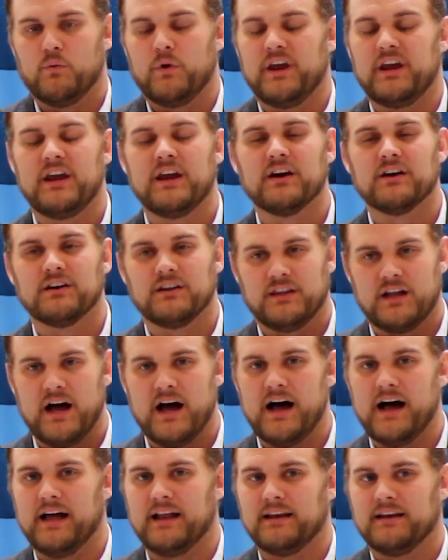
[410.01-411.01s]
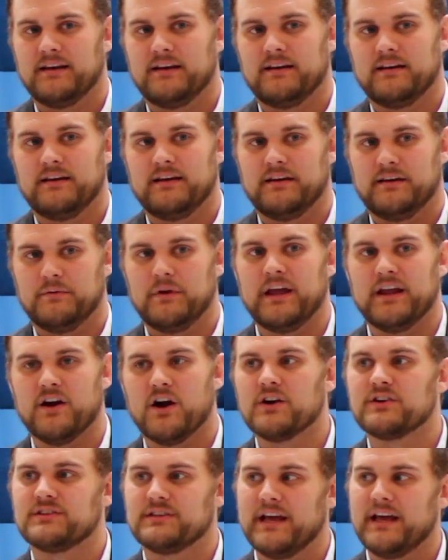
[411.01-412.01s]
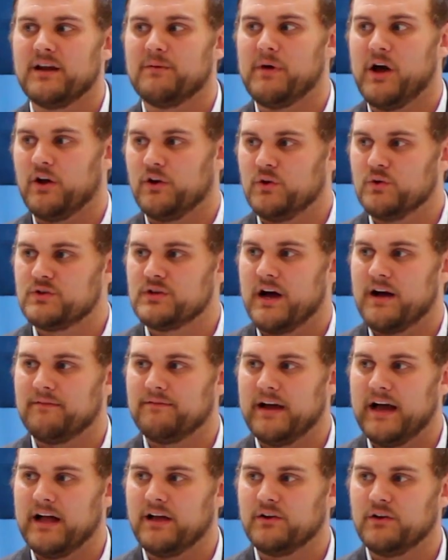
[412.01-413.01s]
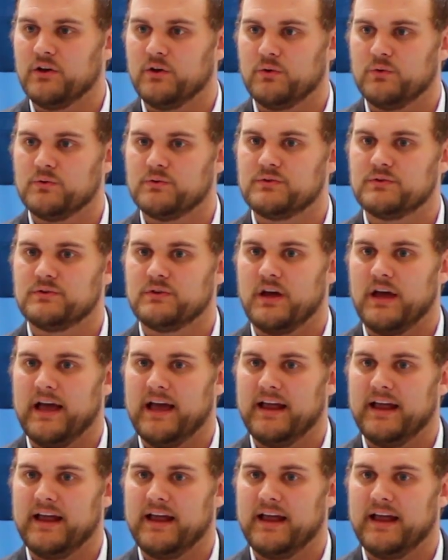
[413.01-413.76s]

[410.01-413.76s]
we hear a lot in our state about Utah values,